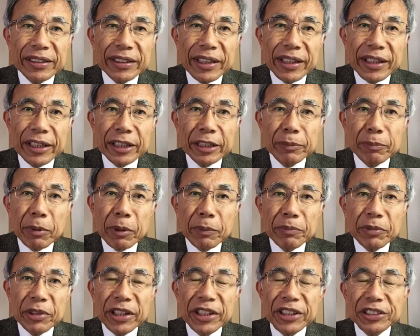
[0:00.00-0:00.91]
target
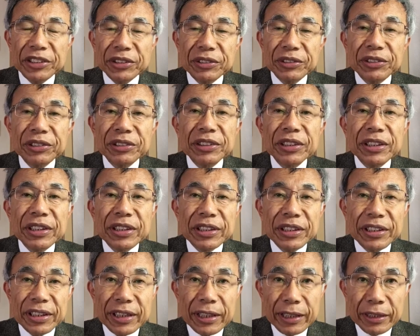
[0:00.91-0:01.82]
population's
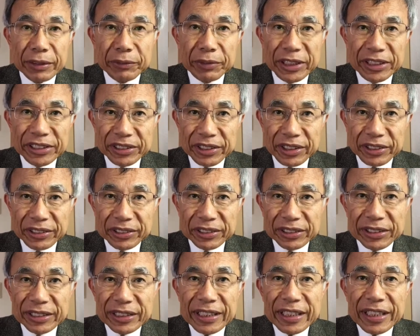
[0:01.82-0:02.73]

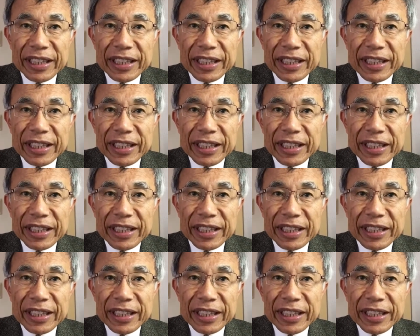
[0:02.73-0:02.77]
characteristics